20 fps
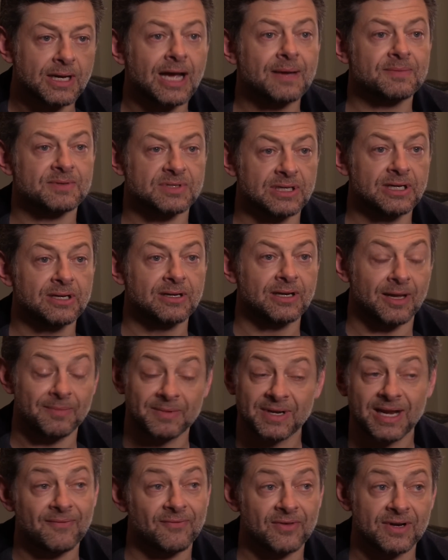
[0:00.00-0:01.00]
Yeah, absolutely. I
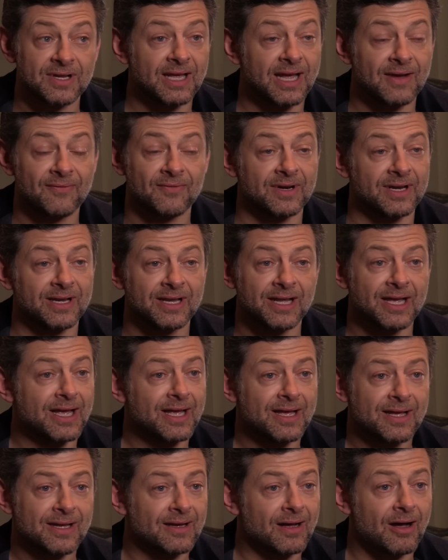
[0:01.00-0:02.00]
mean, every every
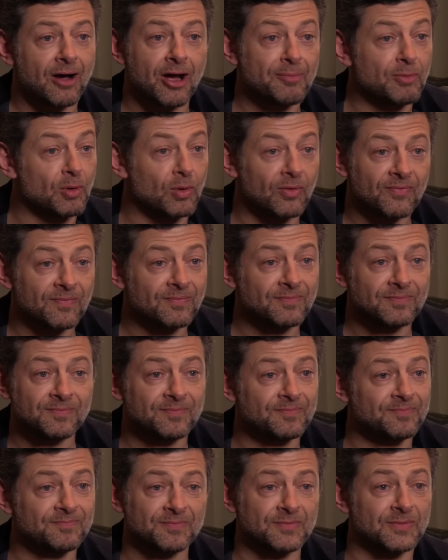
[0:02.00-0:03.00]
eyeball.
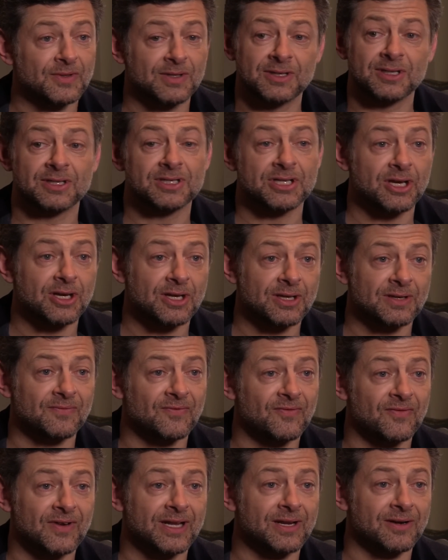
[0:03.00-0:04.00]
You turn
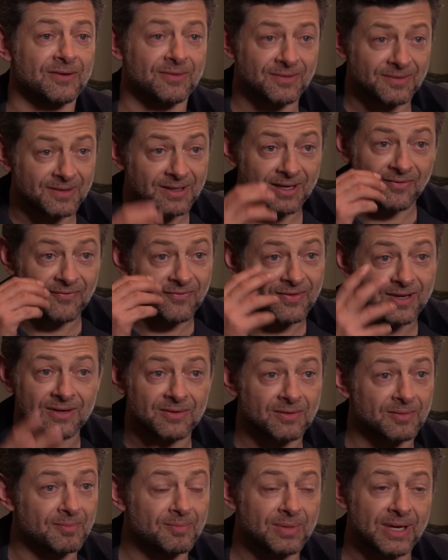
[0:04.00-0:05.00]
and flicker, you know,
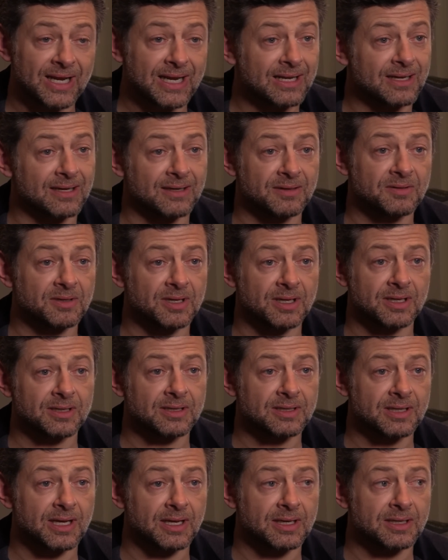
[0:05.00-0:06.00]
flicker and blink, and
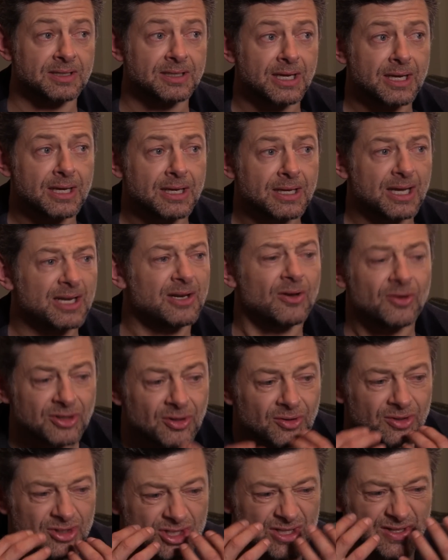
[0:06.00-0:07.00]
and and, and not
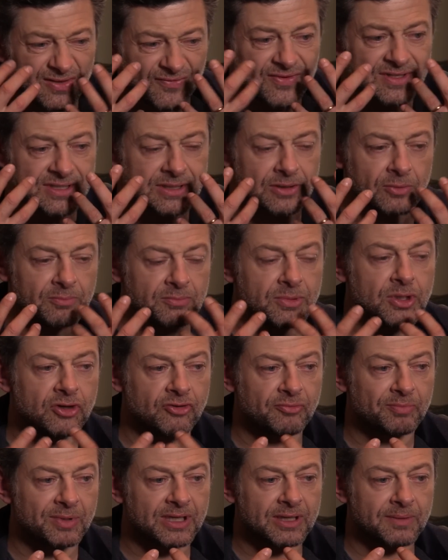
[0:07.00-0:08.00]
not just the physical
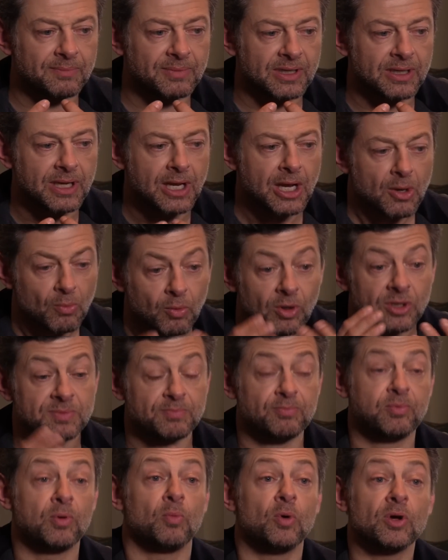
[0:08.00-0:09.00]
move, but but what's
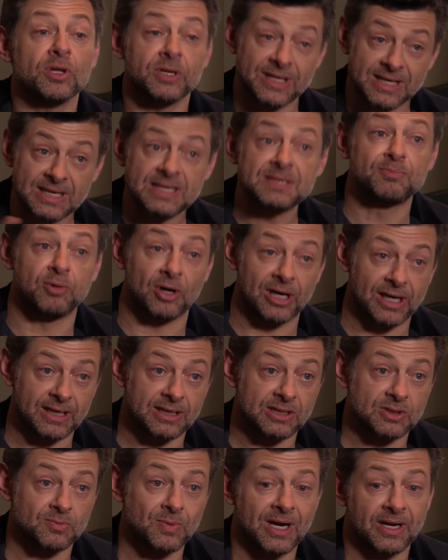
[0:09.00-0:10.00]
br what is
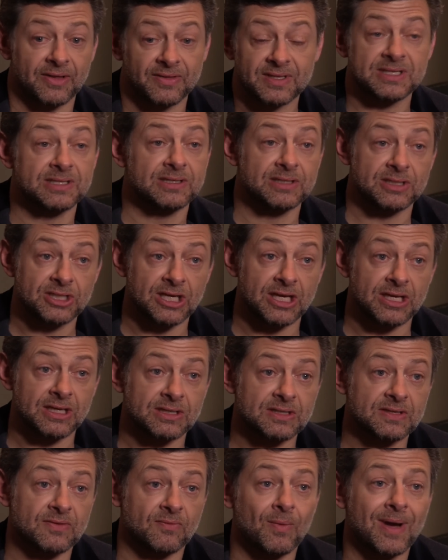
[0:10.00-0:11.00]
brilliant as well, and this is the
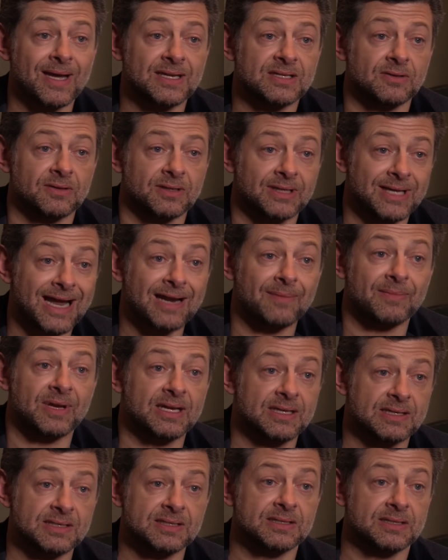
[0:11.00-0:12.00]
genius of Weta and the
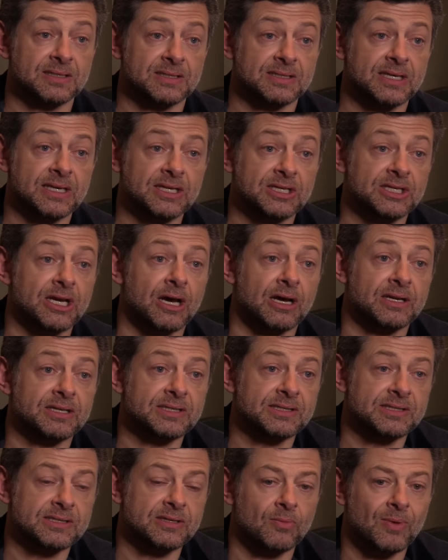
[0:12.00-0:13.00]
animators and the C G
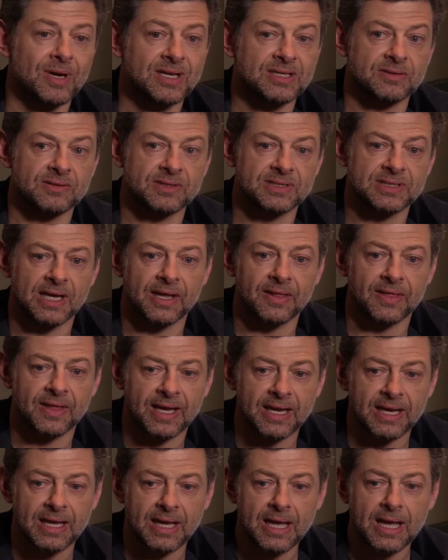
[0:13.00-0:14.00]
artists at Weta, is that
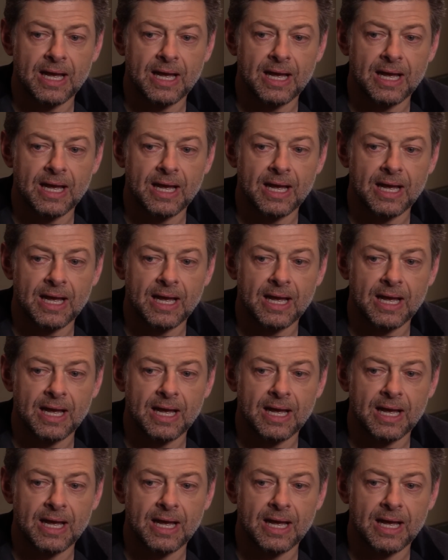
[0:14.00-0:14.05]
they